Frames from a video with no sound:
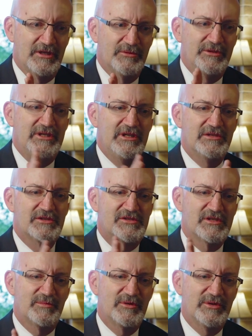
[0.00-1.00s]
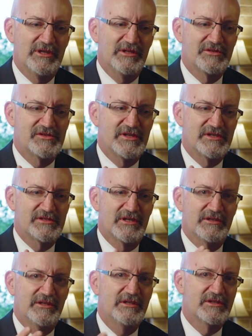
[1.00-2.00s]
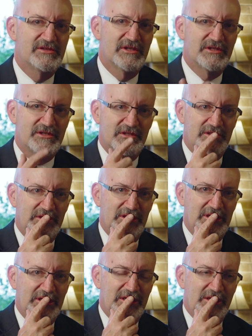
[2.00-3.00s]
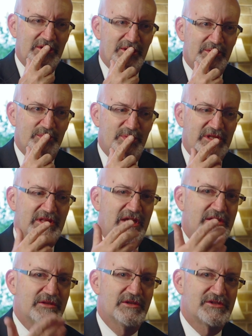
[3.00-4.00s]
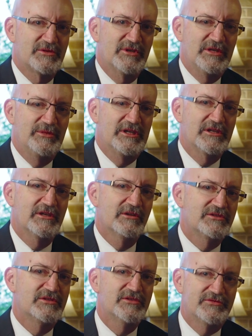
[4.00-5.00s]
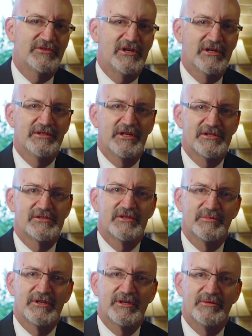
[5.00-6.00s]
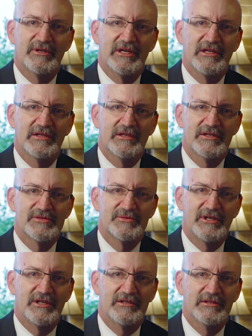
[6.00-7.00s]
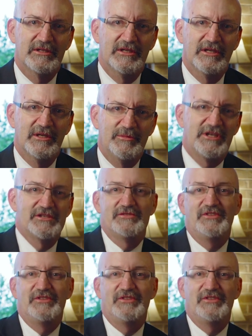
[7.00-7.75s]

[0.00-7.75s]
we need to strip away those things that are inessential, but that there's a way we can go too far in that stripping away as well. Because in